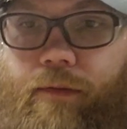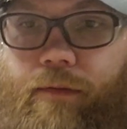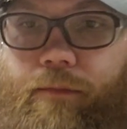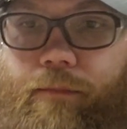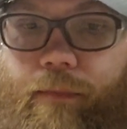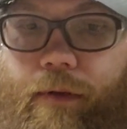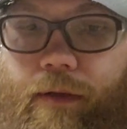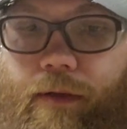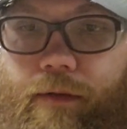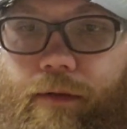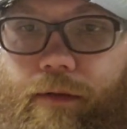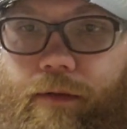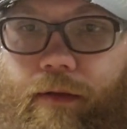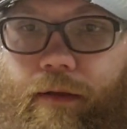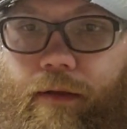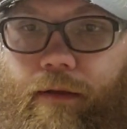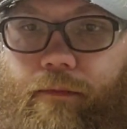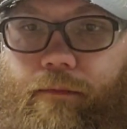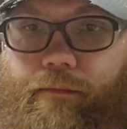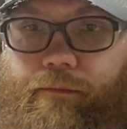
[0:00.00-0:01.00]
But
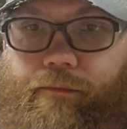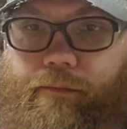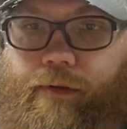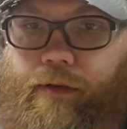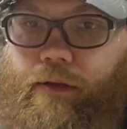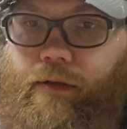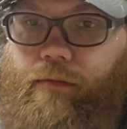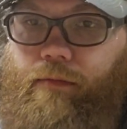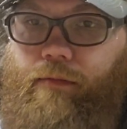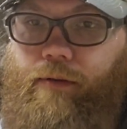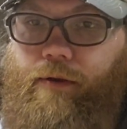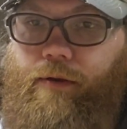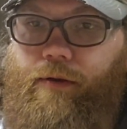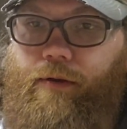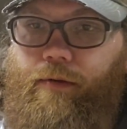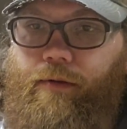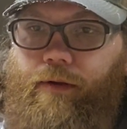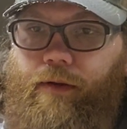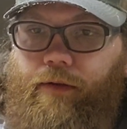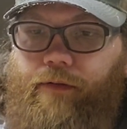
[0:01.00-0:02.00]

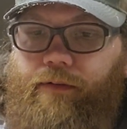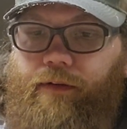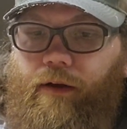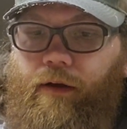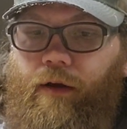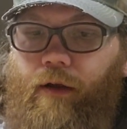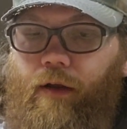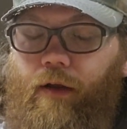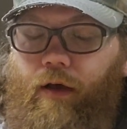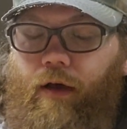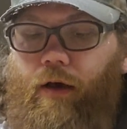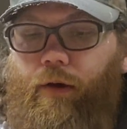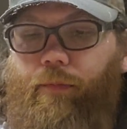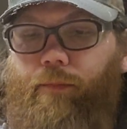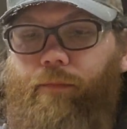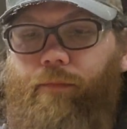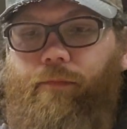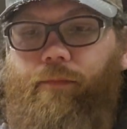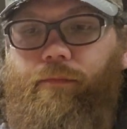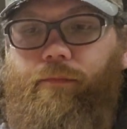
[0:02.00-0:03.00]
what else there?
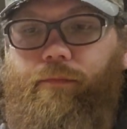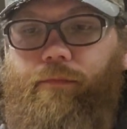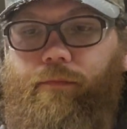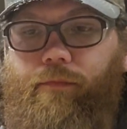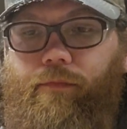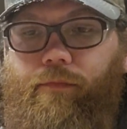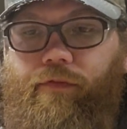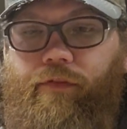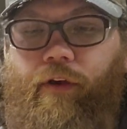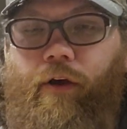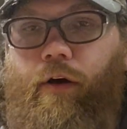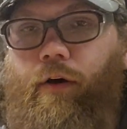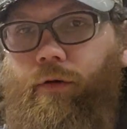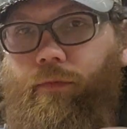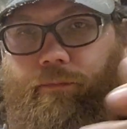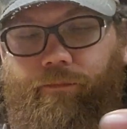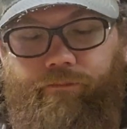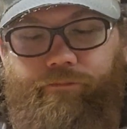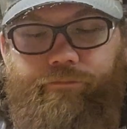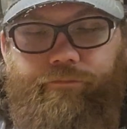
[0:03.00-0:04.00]

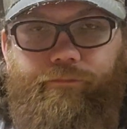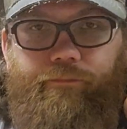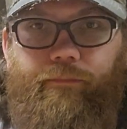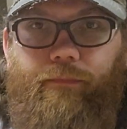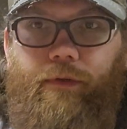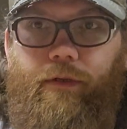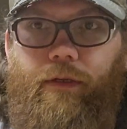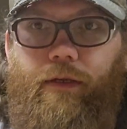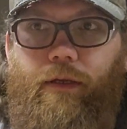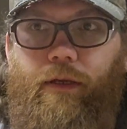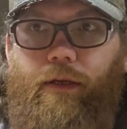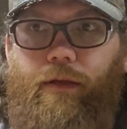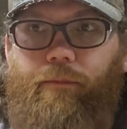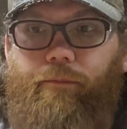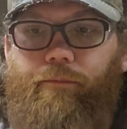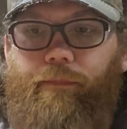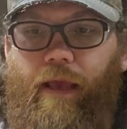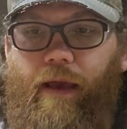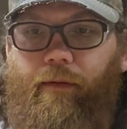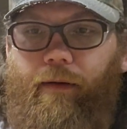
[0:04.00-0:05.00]
So
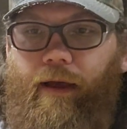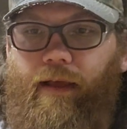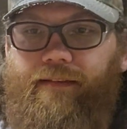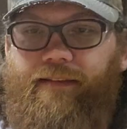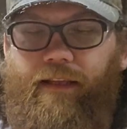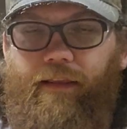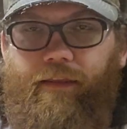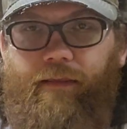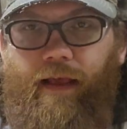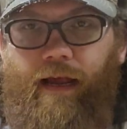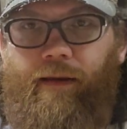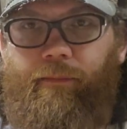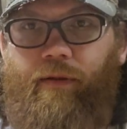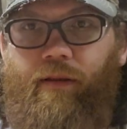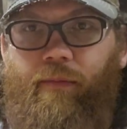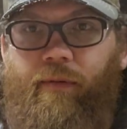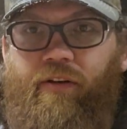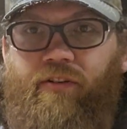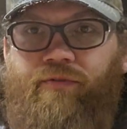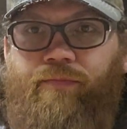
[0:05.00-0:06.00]
yeah, I think
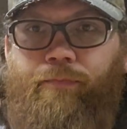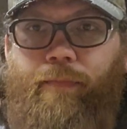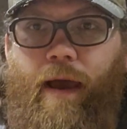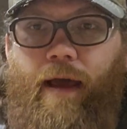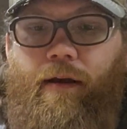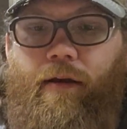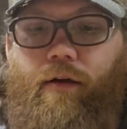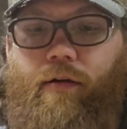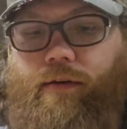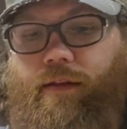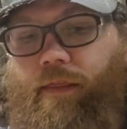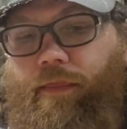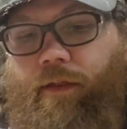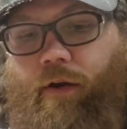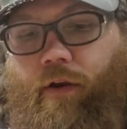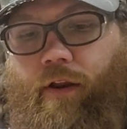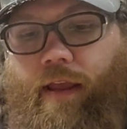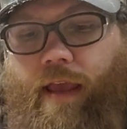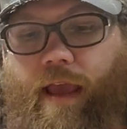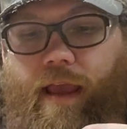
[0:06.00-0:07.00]
9mm is better than
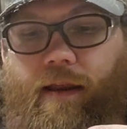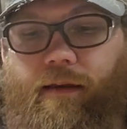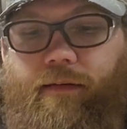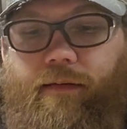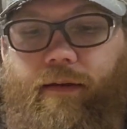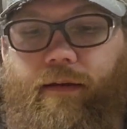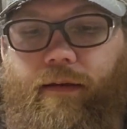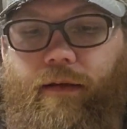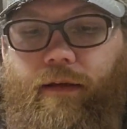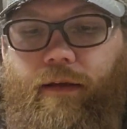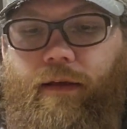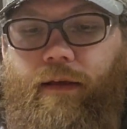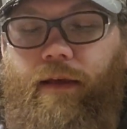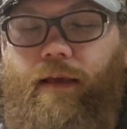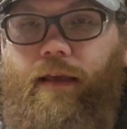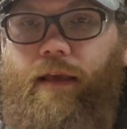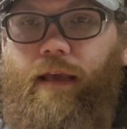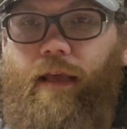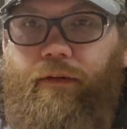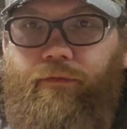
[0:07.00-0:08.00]
38.
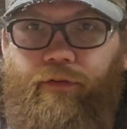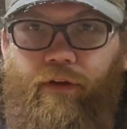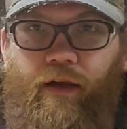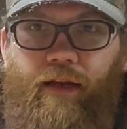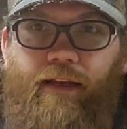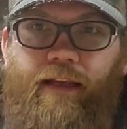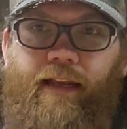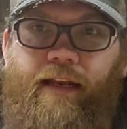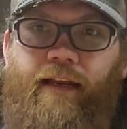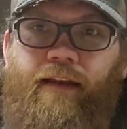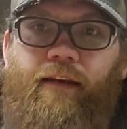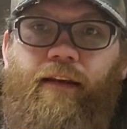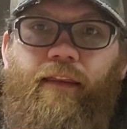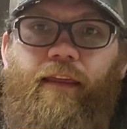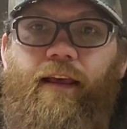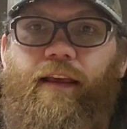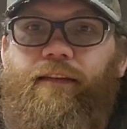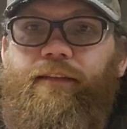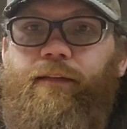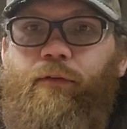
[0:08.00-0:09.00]
If you're going to get into
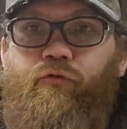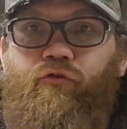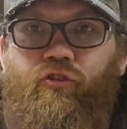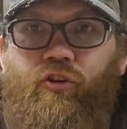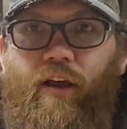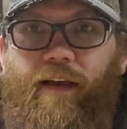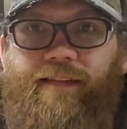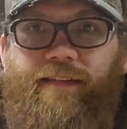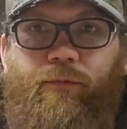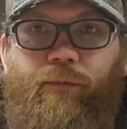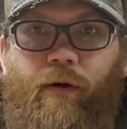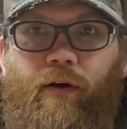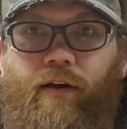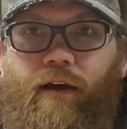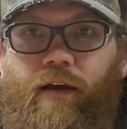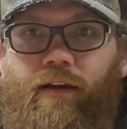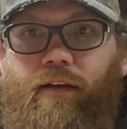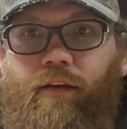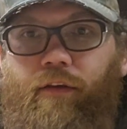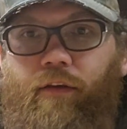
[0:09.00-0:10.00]
this, you just
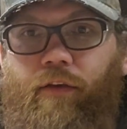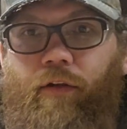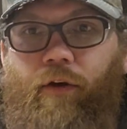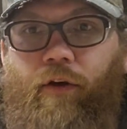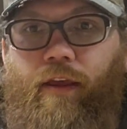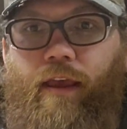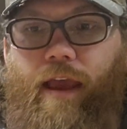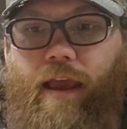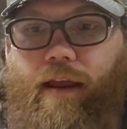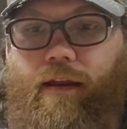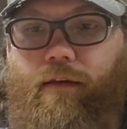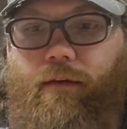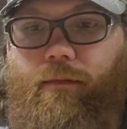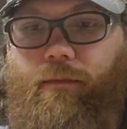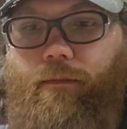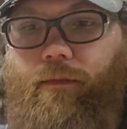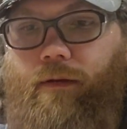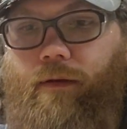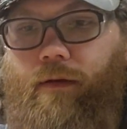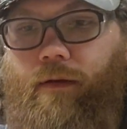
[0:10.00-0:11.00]
cut it to 38,
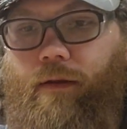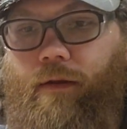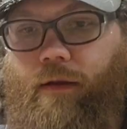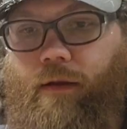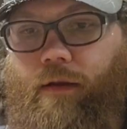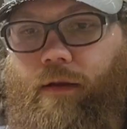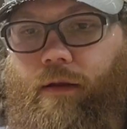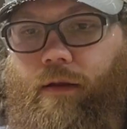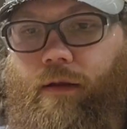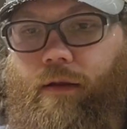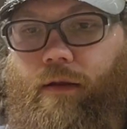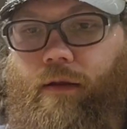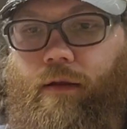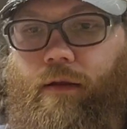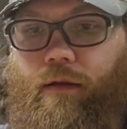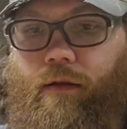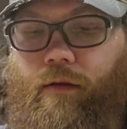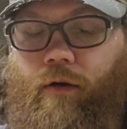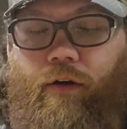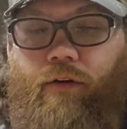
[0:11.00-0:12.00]

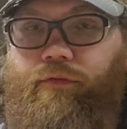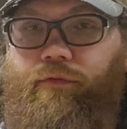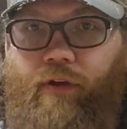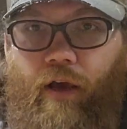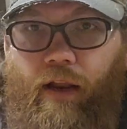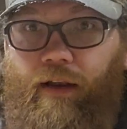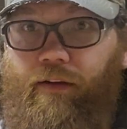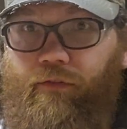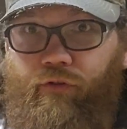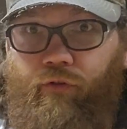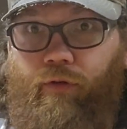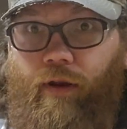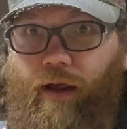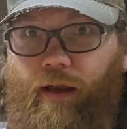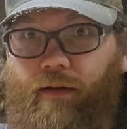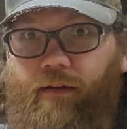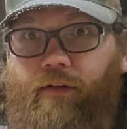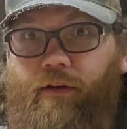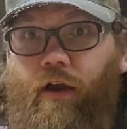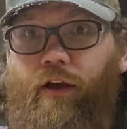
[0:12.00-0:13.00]
or cut
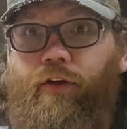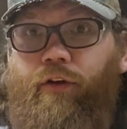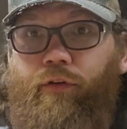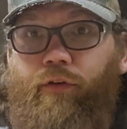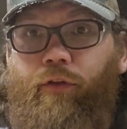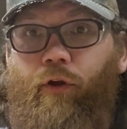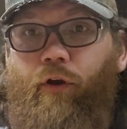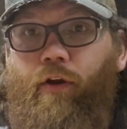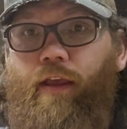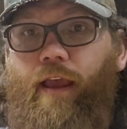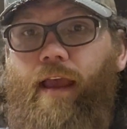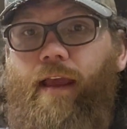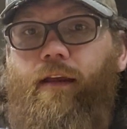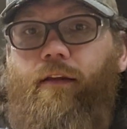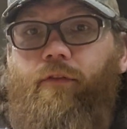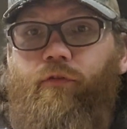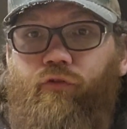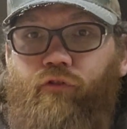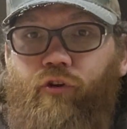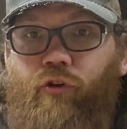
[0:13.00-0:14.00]
your
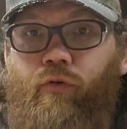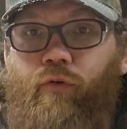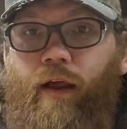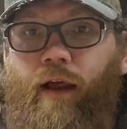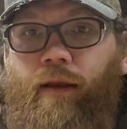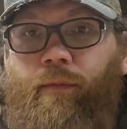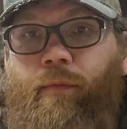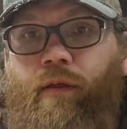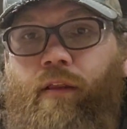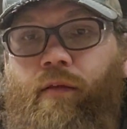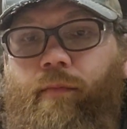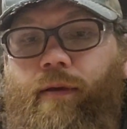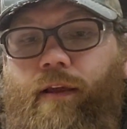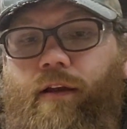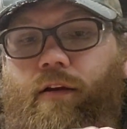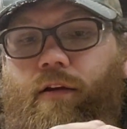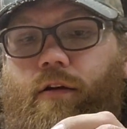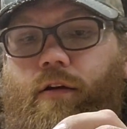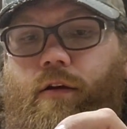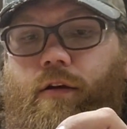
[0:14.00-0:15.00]
38 to 9mm.